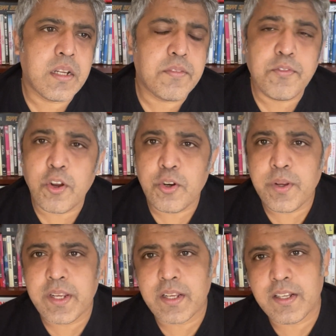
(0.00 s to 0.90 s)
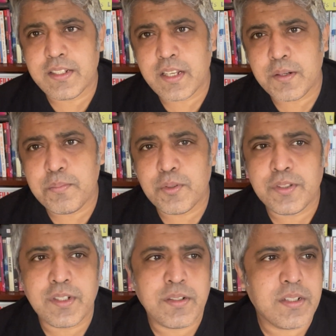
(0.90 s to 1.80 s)
Following
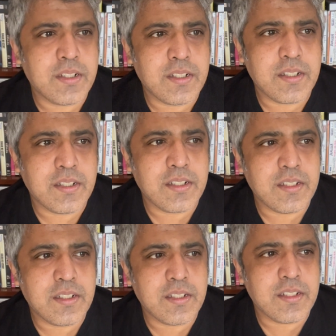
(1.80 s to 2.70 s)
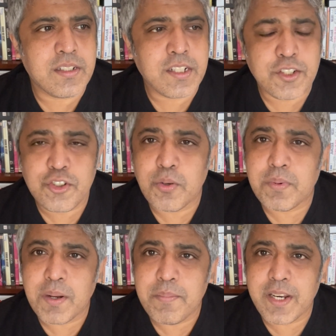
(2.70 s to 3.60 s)
Dharamputra, Yash
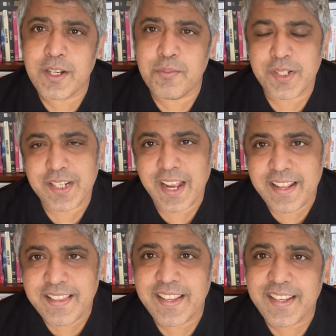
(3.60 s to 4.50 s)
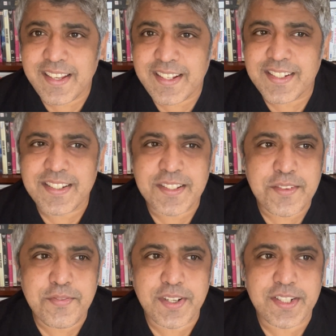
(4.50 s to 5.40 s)
Chopra made, which I think is the
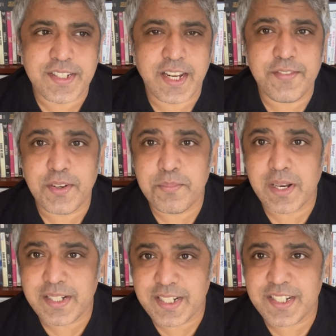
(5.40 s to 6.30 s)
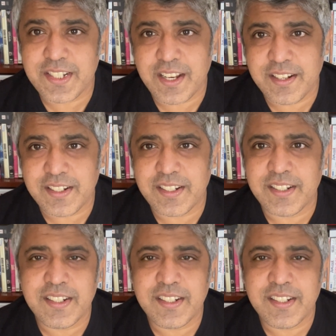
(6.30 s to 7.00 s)
first ever multi-starrer